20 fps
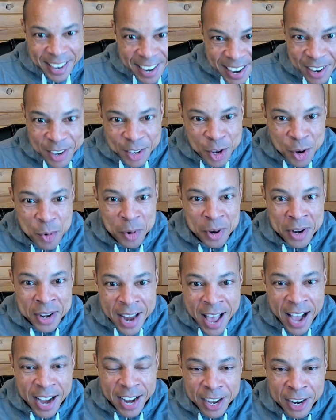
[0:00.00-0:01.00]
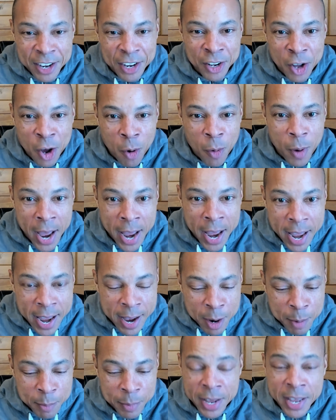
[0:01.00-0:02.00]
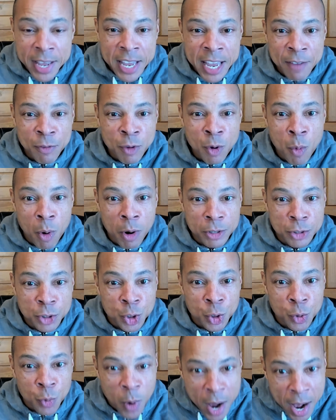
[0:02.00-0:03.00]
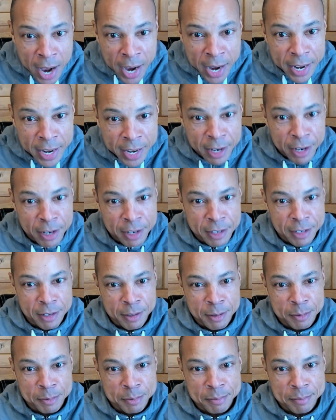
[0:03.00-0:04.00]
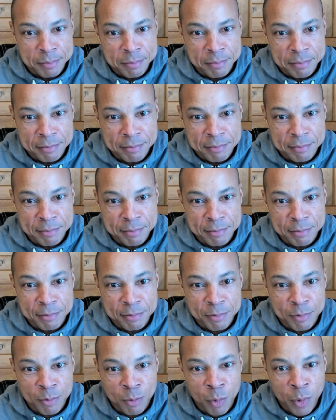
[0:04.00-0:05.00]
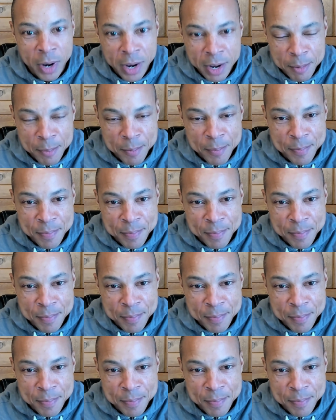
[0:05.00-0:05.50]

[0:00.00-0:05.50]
Yeah, you are not going to go ham if you are trying, right?